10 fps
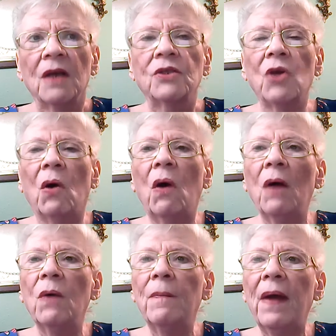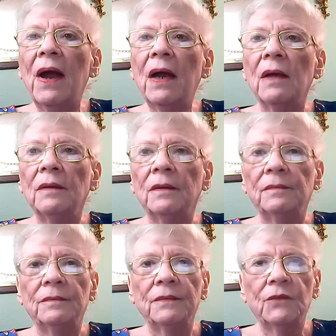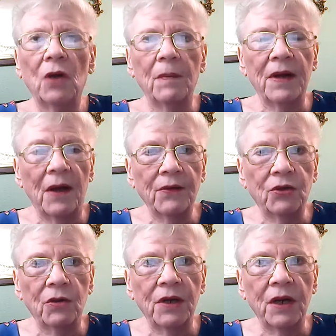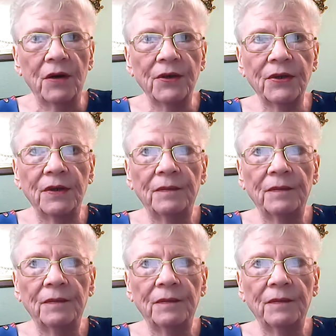So I went back. Took me another two years.